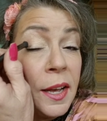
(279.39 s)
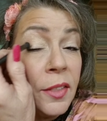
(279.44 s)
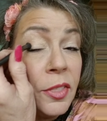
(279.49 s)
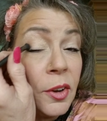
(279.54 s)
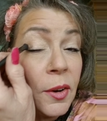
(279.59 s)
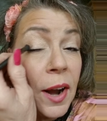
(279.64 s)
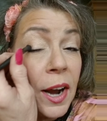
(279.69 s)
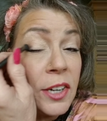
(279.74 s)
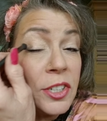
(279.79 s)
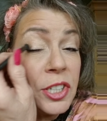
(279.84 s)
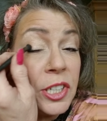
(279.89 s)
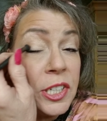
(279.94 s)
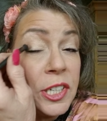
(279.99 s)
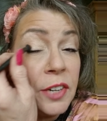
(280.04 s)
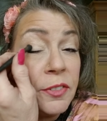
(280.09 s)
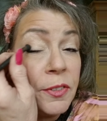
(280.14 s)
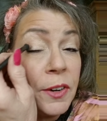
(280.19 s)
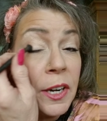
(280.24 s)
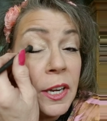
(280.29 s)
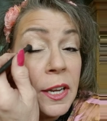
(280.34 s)
they're actually
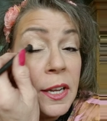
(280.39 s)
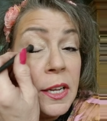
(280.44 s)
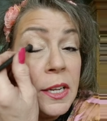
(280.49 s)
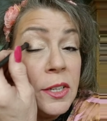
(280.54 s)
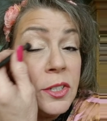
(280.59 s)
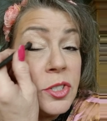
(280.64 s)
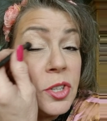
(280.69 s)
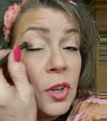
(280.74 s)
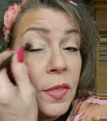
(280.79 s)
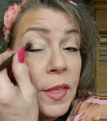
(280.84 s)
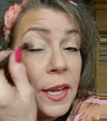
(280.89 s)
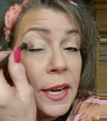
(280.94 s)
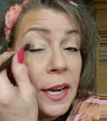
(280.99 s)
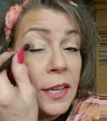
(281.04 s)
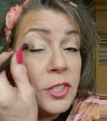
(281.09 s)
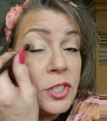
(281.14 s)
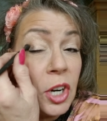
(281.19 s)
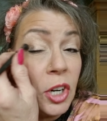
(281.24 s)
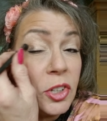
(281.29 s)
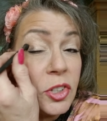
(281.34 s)
different. So then
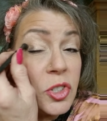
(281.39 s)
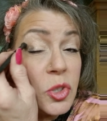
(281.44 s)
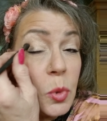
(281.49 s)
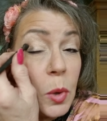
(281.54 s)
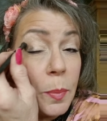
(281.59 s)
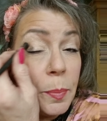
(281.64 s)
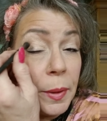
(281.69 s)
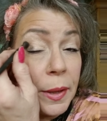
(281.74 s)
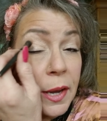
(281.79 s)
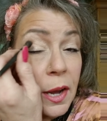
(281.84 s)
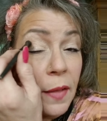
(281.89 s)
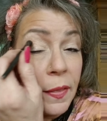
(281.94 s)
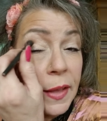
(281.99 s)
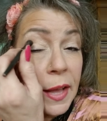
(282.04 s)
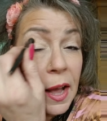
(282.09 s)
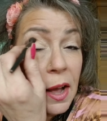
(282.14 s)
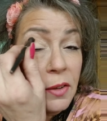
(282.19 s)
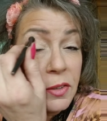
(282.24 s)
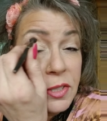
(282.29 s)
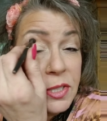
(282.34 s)
I start squippling on
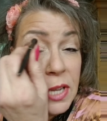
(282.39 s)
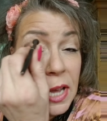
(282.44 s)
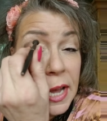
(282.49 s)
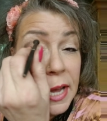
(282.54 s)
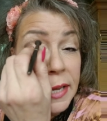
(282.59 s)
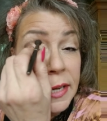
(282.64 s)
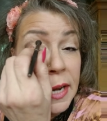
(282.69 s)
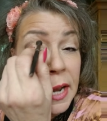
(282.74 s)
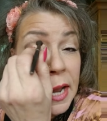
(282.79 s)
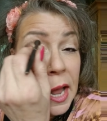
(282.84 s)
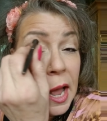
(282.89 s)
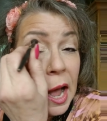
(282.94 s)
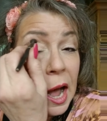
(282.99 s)
the outside.